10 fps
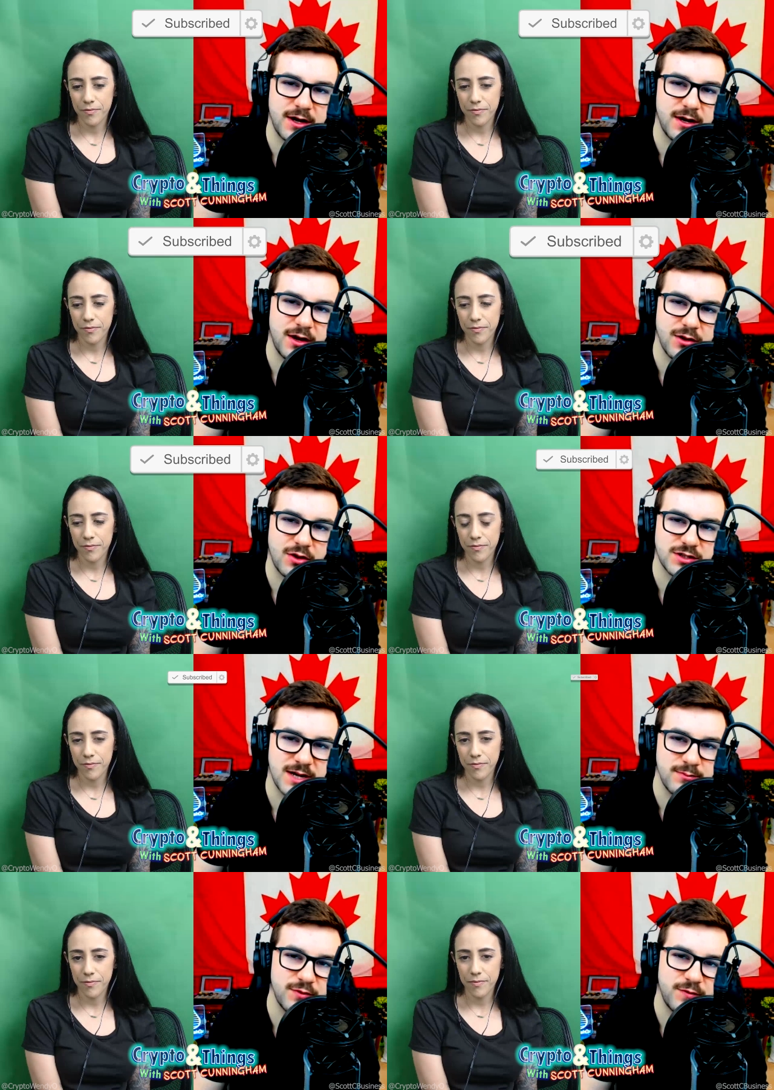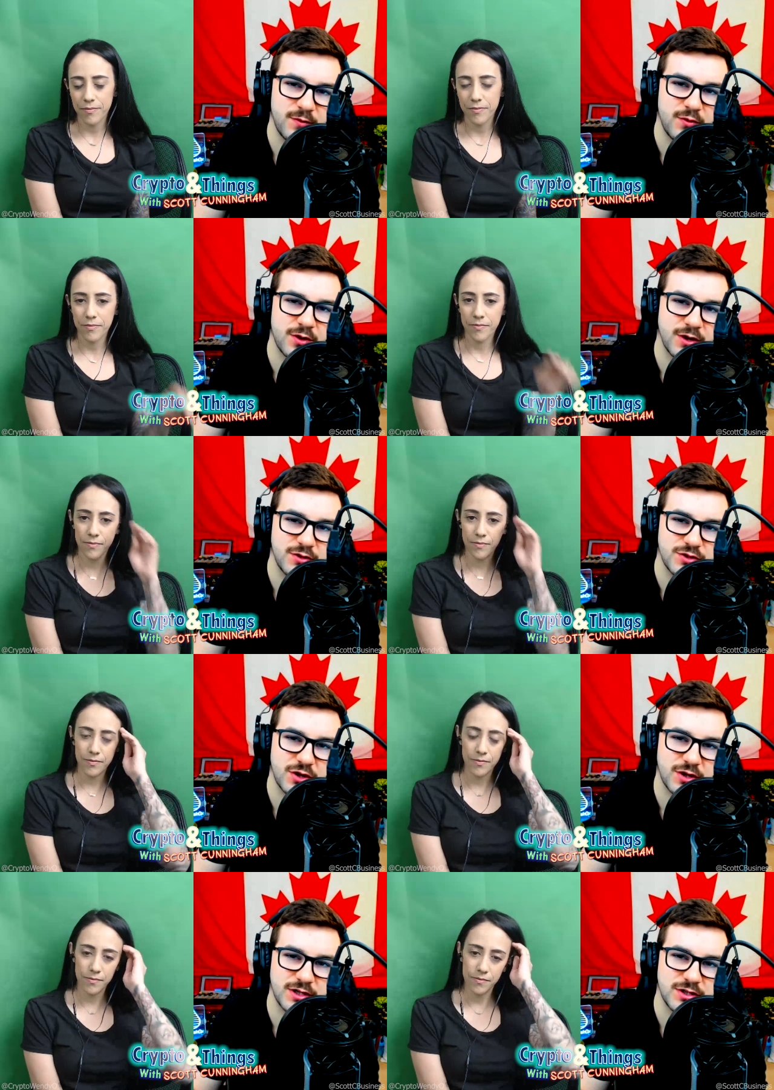Speaker 1: uh, a long time before
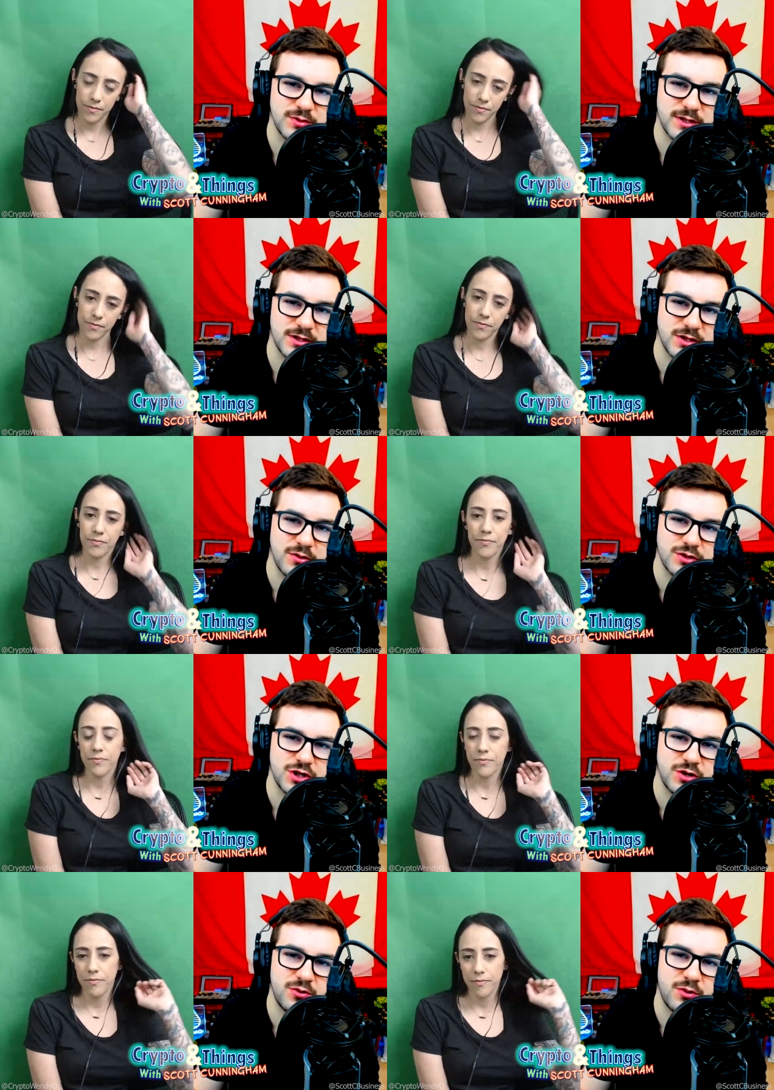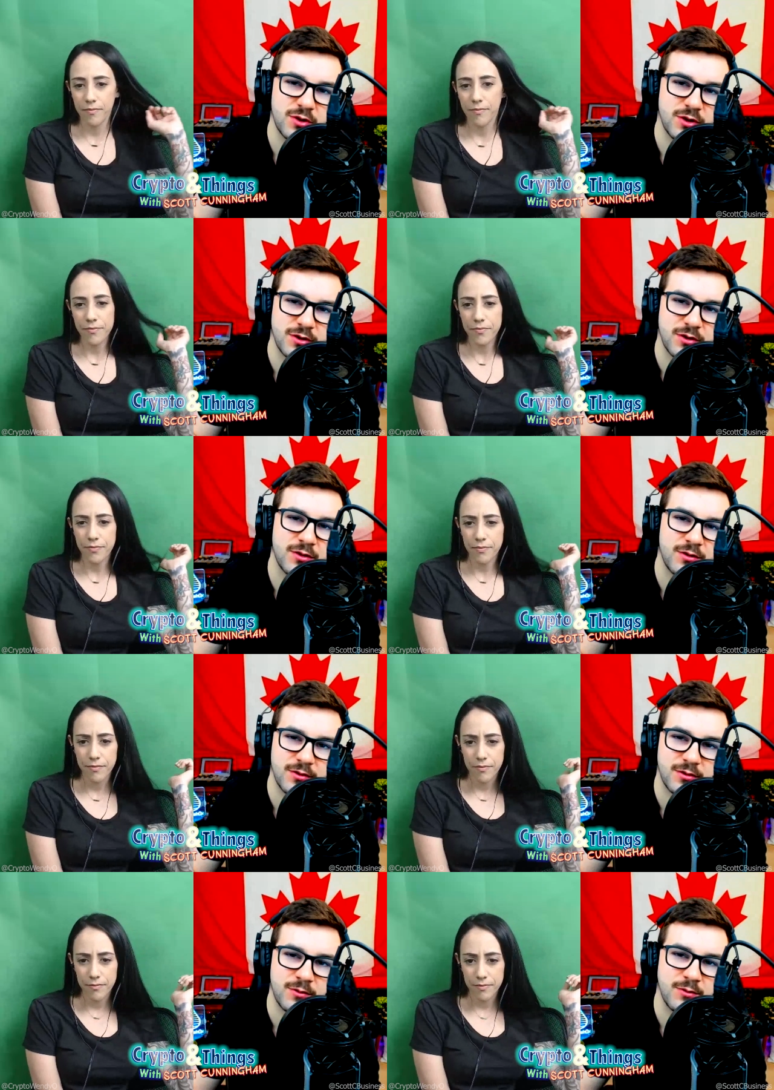you started doing the O Show, or,
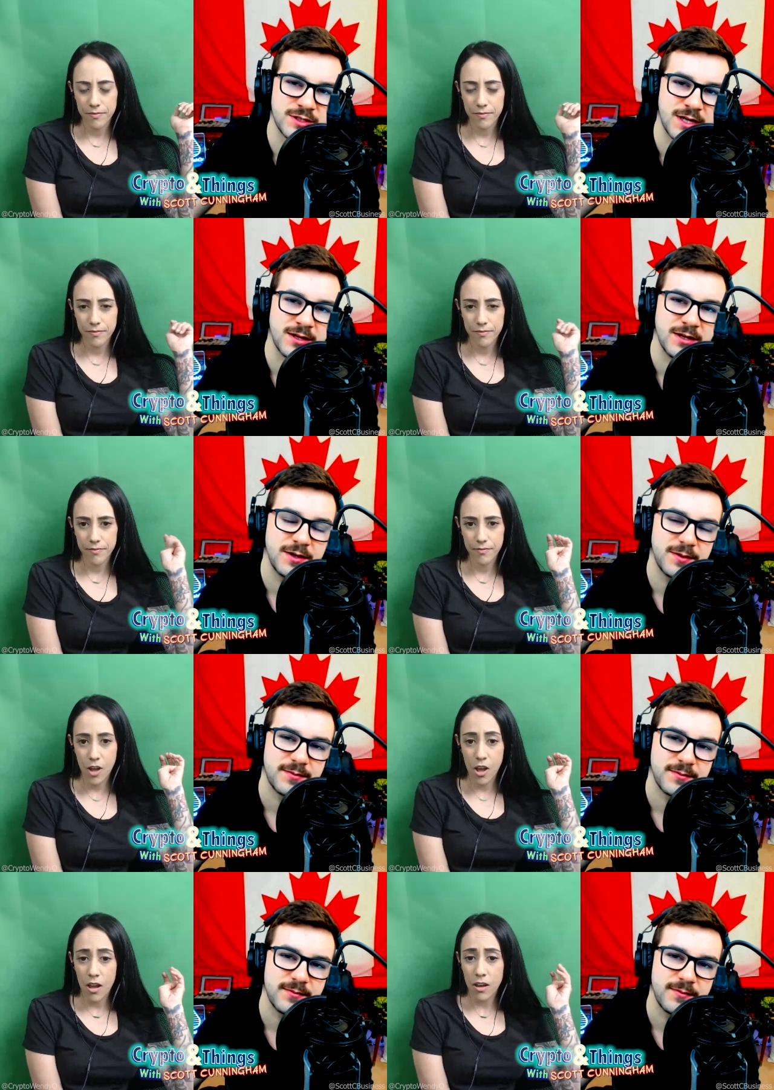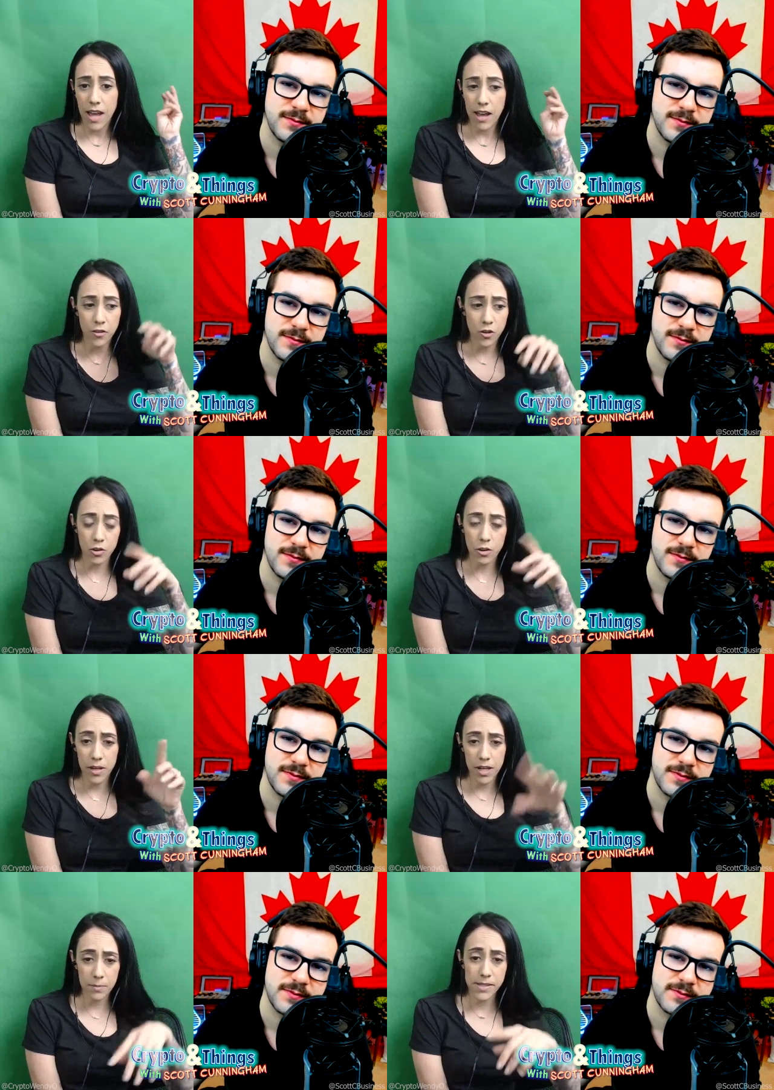or, or what was that like?
Speaker 2: Yeah. So the
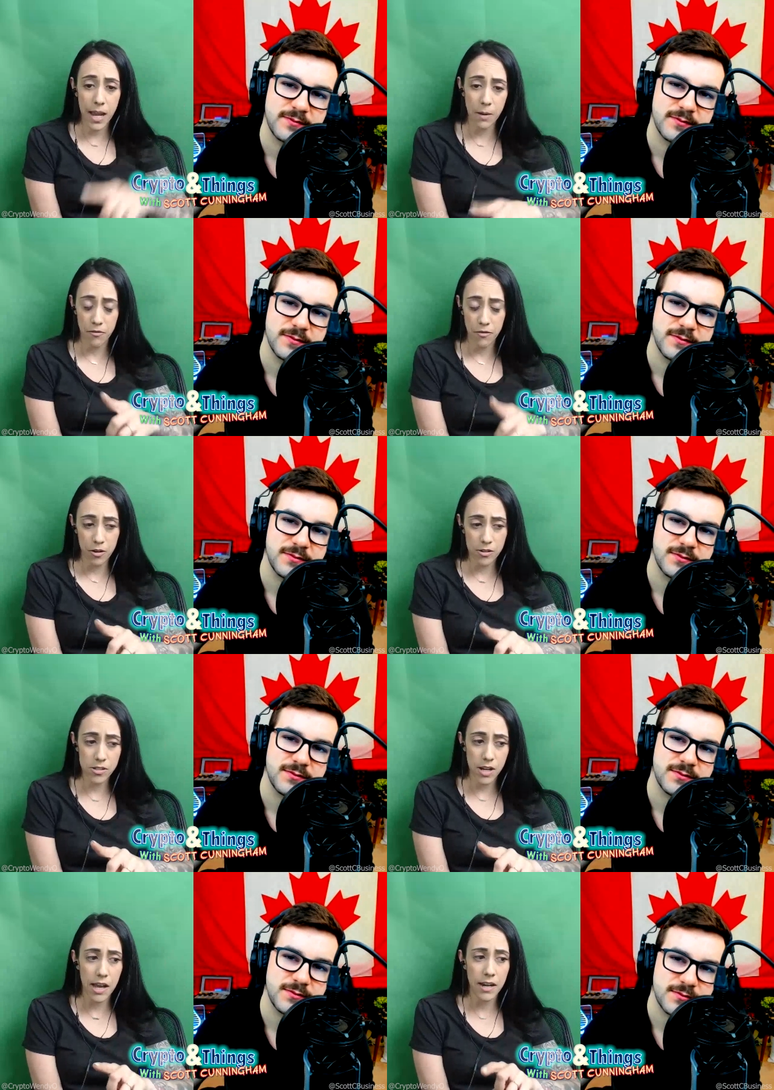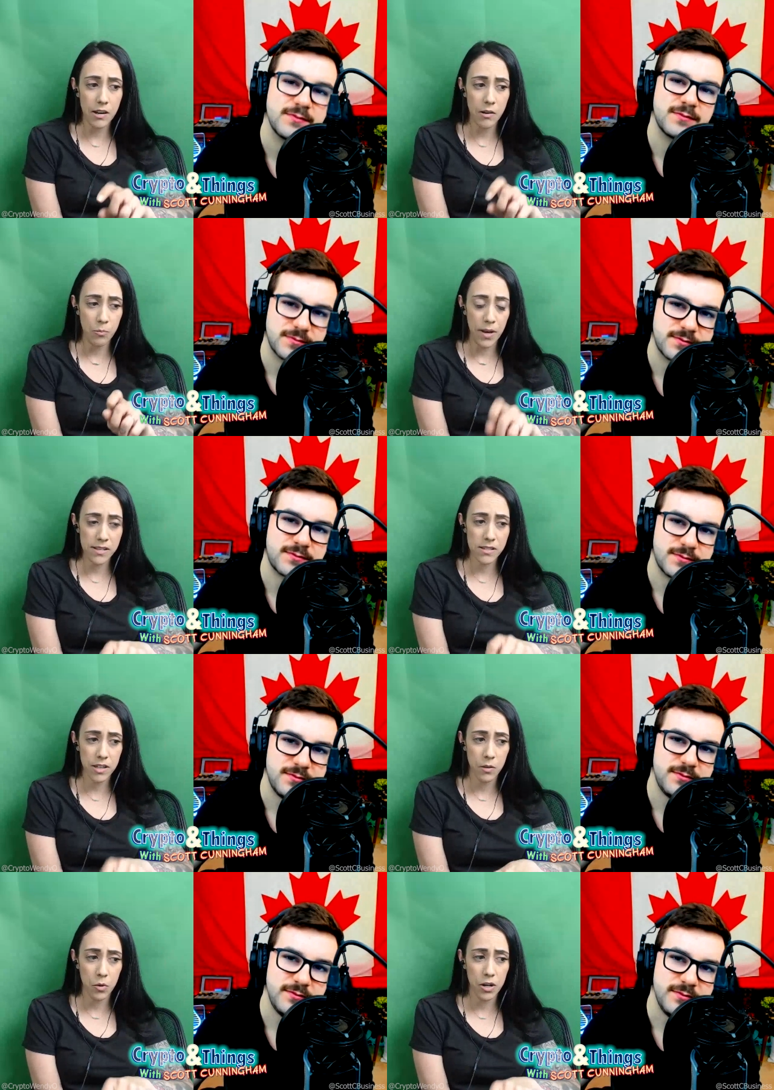meetups came first, and it
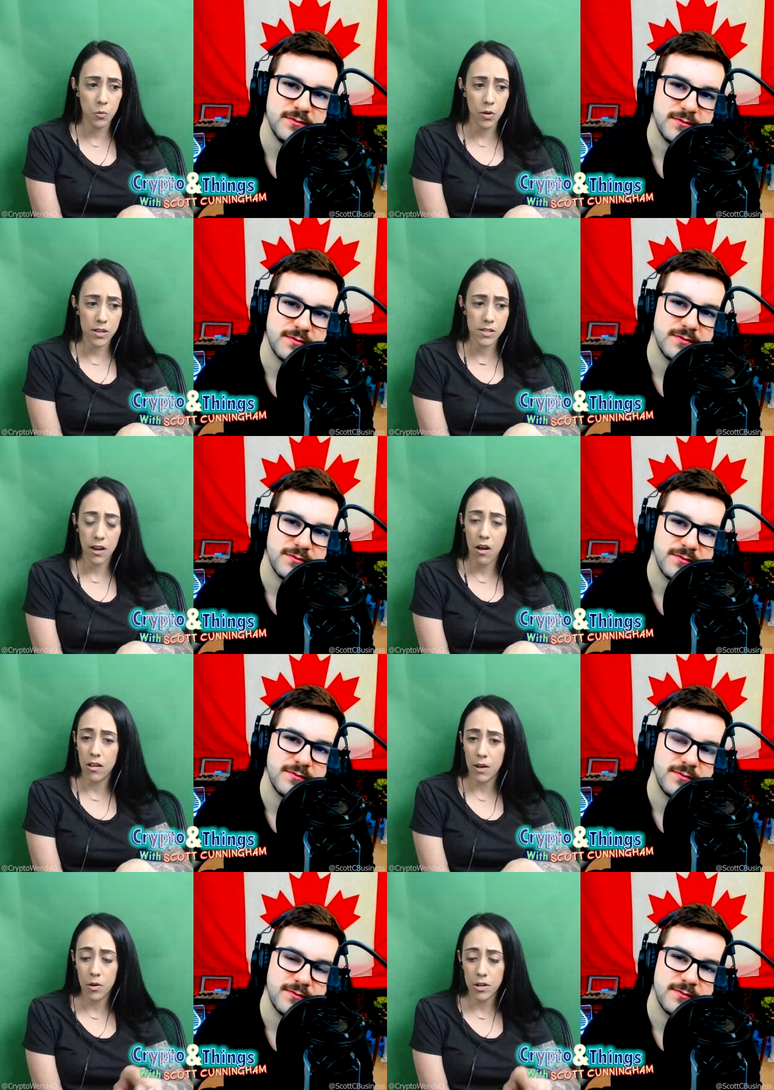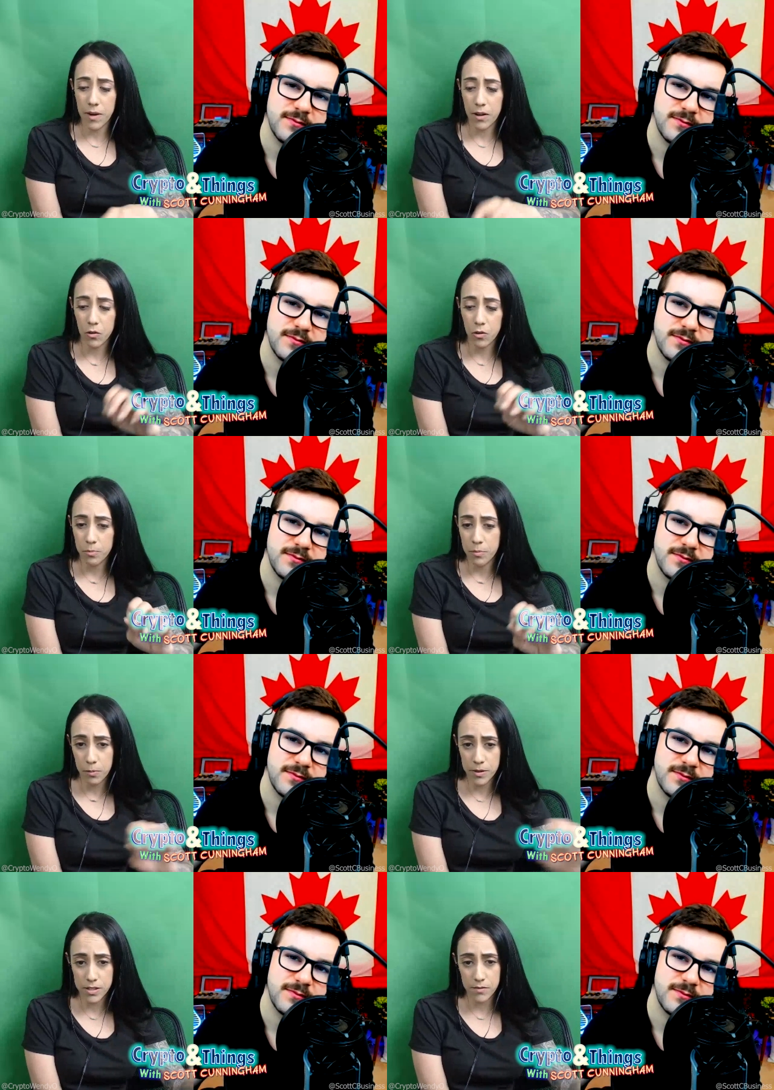basically what it was like, all I want, my whole
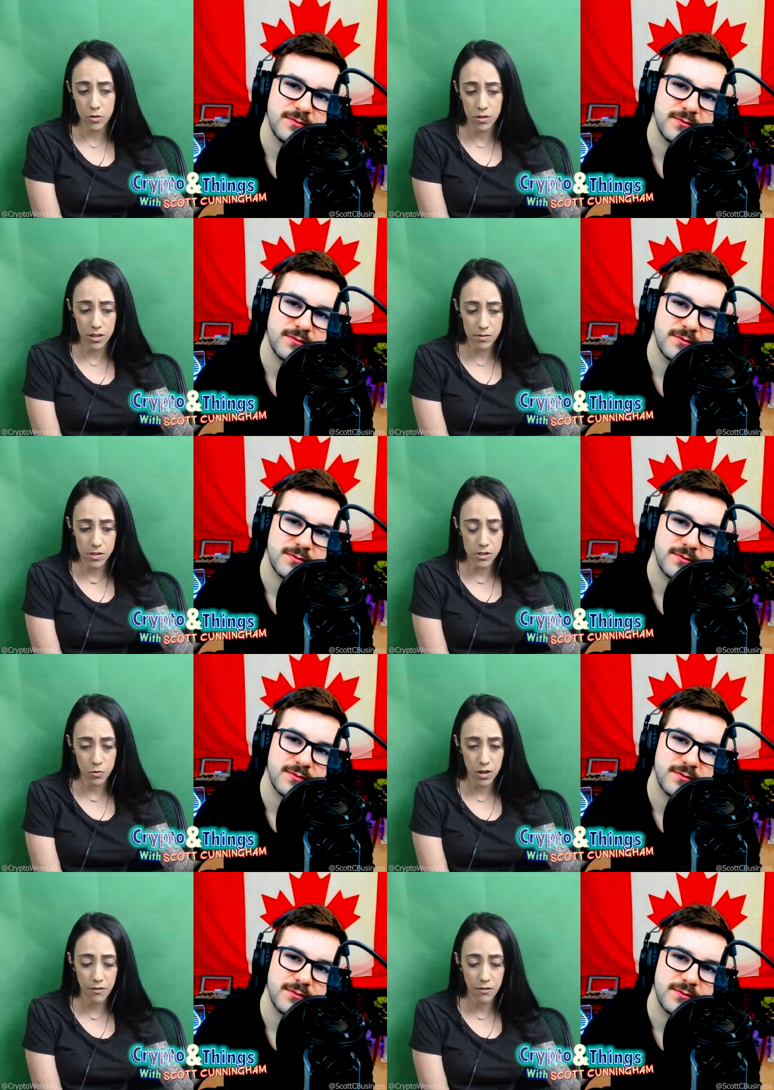purpose of doing those is when I